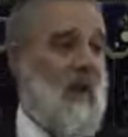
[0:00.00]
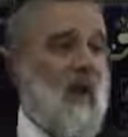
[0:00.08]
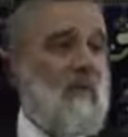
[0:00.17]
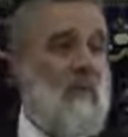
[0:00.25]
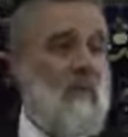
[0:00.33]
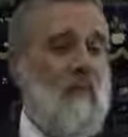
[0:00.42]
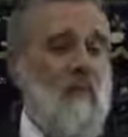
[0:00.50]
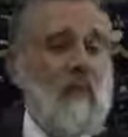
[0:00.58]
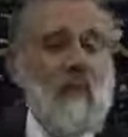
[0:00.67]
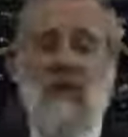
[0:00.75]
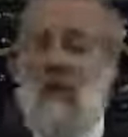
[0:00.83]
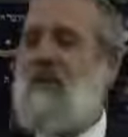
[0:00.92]
Help.
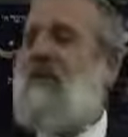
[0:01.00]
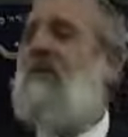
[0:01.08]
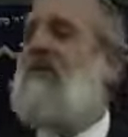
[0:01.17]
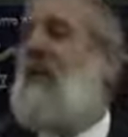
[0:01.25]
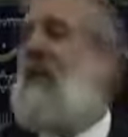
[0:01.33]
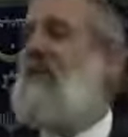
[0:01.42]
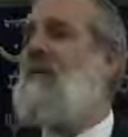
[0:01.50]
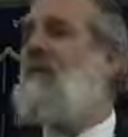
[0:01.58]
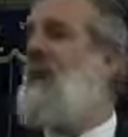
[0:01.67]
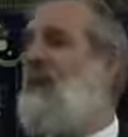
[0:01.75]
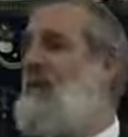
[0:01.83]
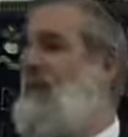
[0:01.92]
Is there anything I can do
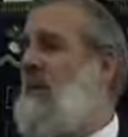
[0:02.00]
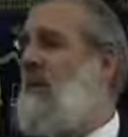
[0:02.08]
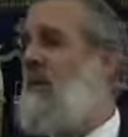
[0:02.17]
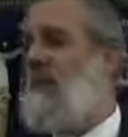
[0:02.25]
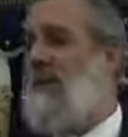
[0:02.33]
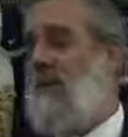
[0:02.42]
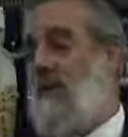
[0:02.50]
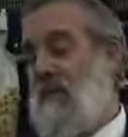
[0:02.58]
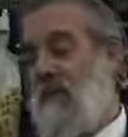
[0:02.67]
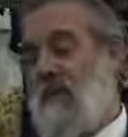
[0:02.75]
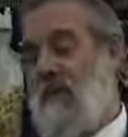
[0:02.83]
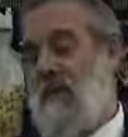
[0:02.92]
to help you?
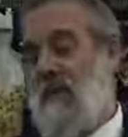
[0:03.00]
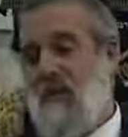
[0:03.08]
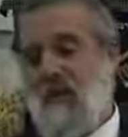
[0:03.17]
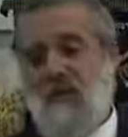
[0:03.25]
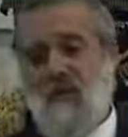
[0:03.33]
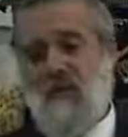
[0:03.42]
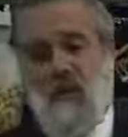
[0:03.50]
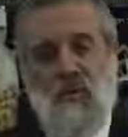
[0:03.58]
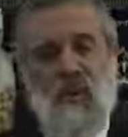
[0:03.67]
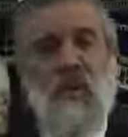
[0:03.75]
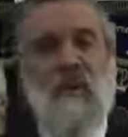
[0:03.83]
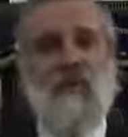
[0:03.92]
You know, do you
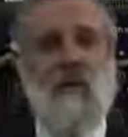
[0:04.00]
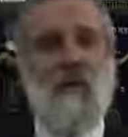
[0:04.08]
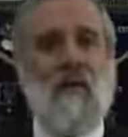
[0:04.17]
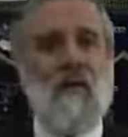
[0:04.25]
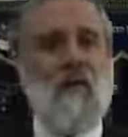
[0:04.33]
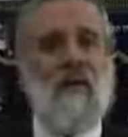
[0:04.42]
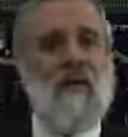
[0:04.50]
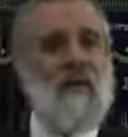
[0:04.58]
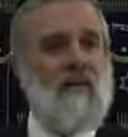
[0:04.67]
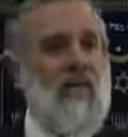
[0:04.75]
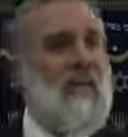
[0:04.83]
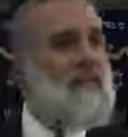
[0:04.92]
need anything?
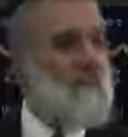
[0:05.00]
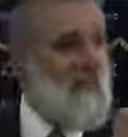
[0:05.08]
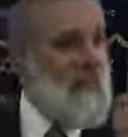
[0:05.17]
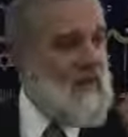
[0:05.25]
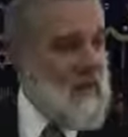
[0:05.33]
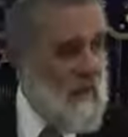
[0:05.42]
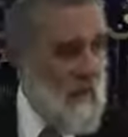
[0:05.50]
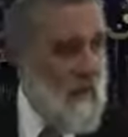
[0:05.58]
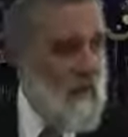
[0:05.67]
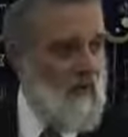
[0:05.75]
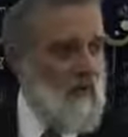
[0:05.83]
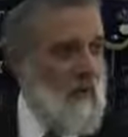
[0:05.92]
That's being
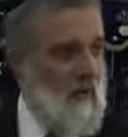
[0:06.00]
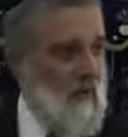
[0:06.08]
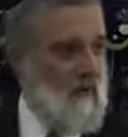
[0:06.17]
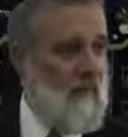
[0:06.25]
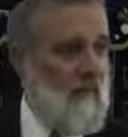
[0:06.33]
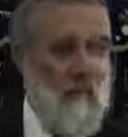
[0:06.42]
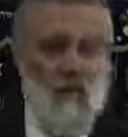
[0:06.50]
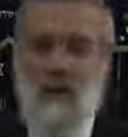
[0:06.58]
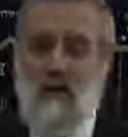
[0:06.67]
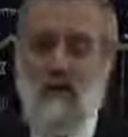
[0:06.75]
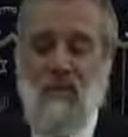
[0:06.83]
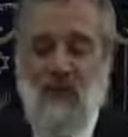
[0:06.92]
supportive and helpful.
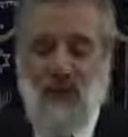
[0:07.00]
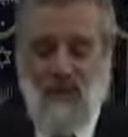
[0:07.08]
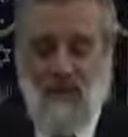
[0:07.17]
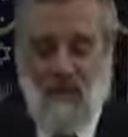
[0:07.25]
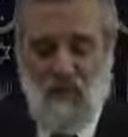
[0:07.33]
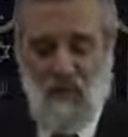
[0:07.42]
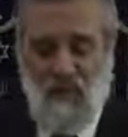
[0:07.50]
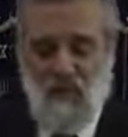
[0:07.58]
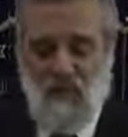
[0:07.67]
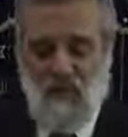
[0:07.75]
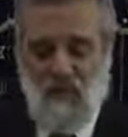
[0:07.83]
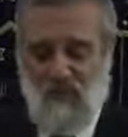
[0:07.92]
Be careful not to be
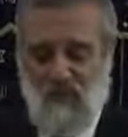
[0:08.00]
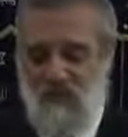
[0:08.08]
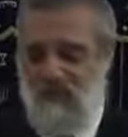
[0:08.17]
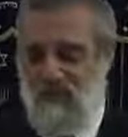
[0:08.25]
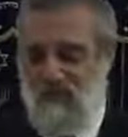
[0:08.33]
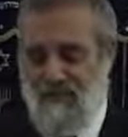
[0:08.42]
intrusive.